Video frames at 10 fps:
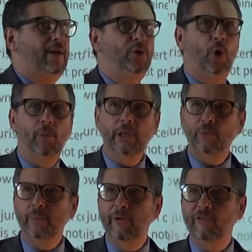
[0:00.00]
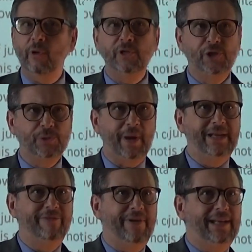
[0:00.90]
Normally, removal is just by
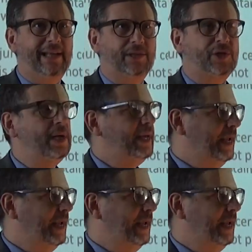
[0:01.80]
defendants.